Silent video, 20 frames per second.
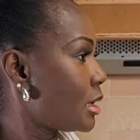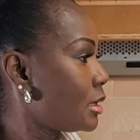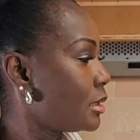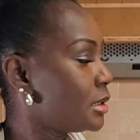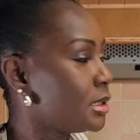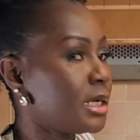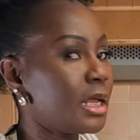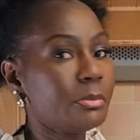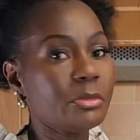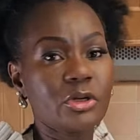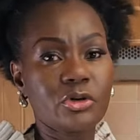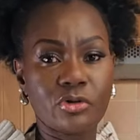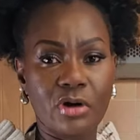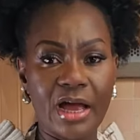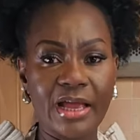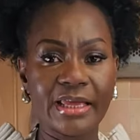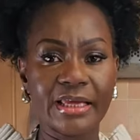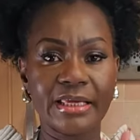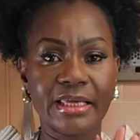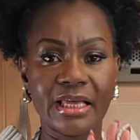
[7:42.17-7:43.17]
let me
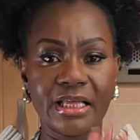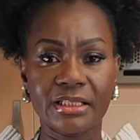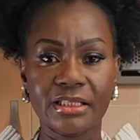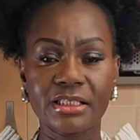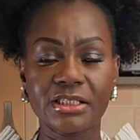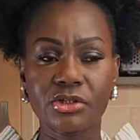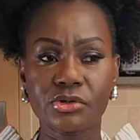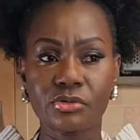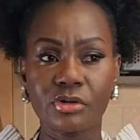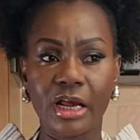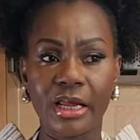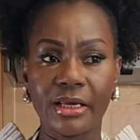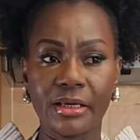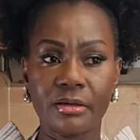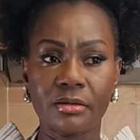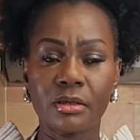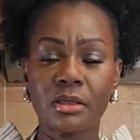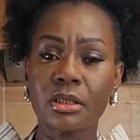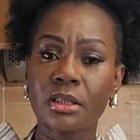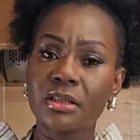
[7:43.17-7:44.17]
try and get this straight.
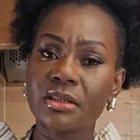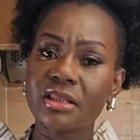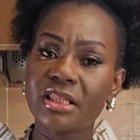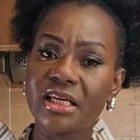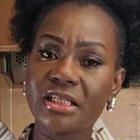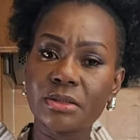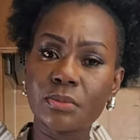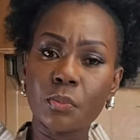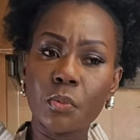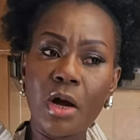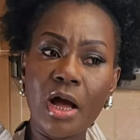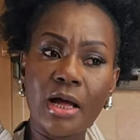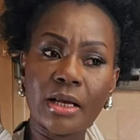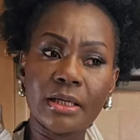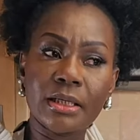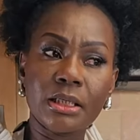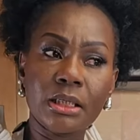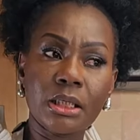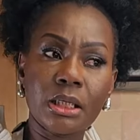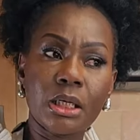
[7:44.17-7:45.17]
This
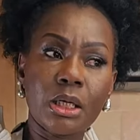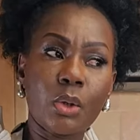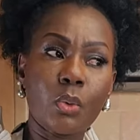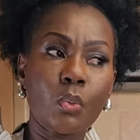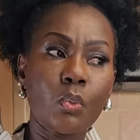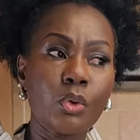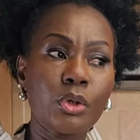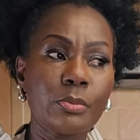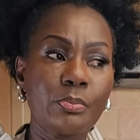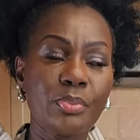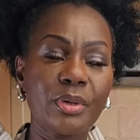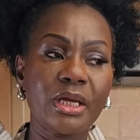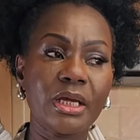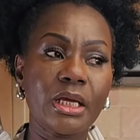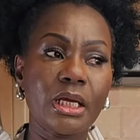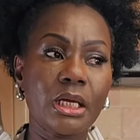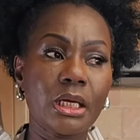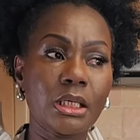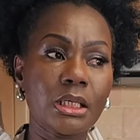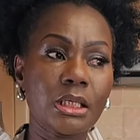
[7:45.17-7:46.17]
one would
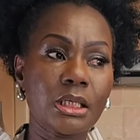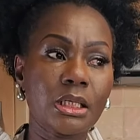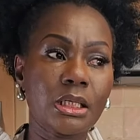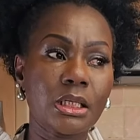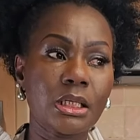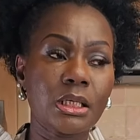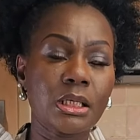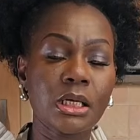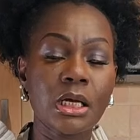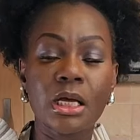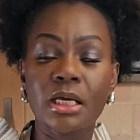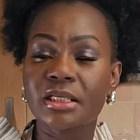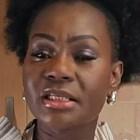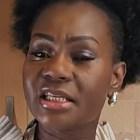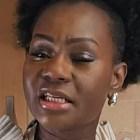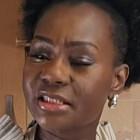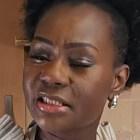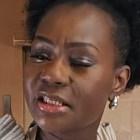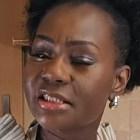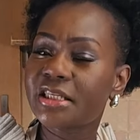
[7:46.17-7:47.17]
be,
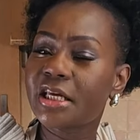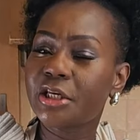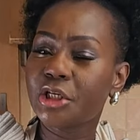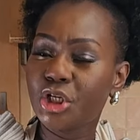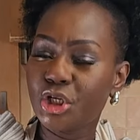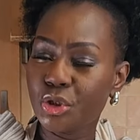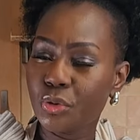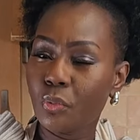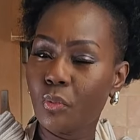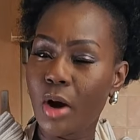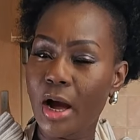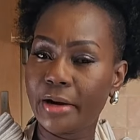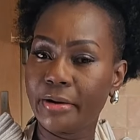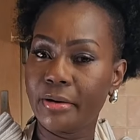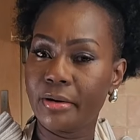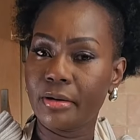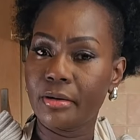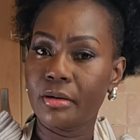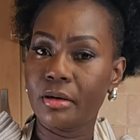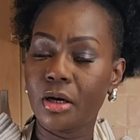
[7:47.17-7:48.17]
this is a new
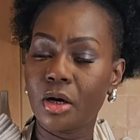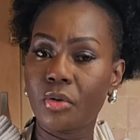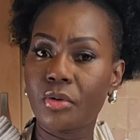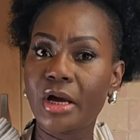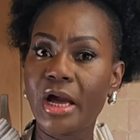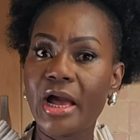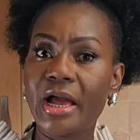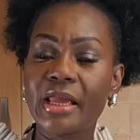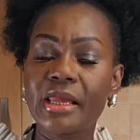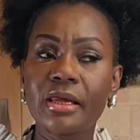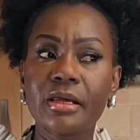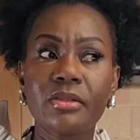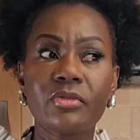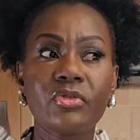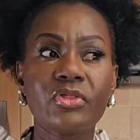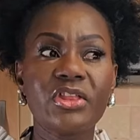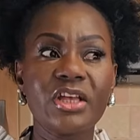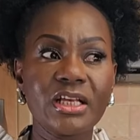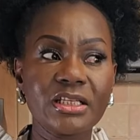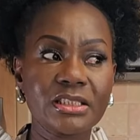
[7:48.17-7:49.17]
one, okay?
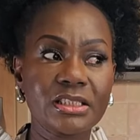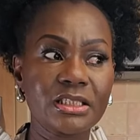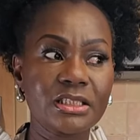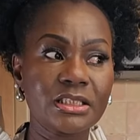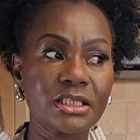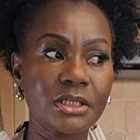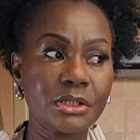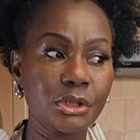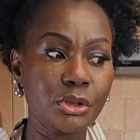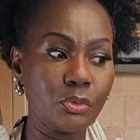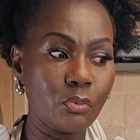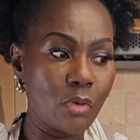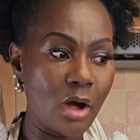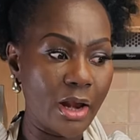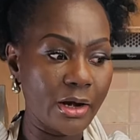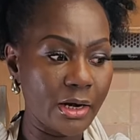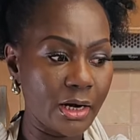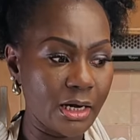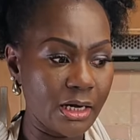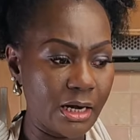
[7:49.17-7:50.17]
This is a new
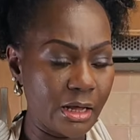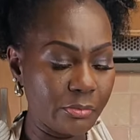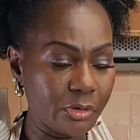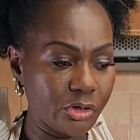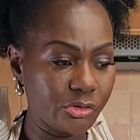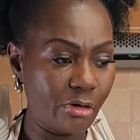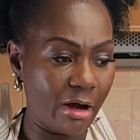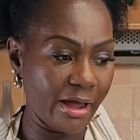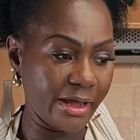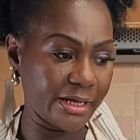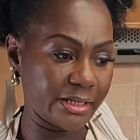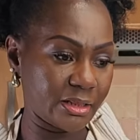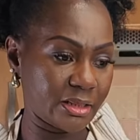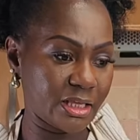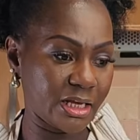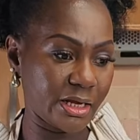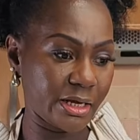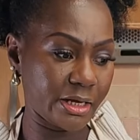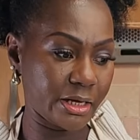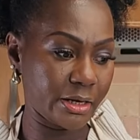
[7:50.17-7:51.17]
one. Let me try and
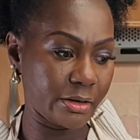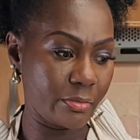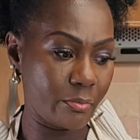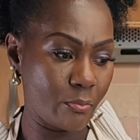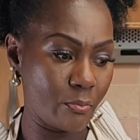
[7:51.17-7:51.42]
think.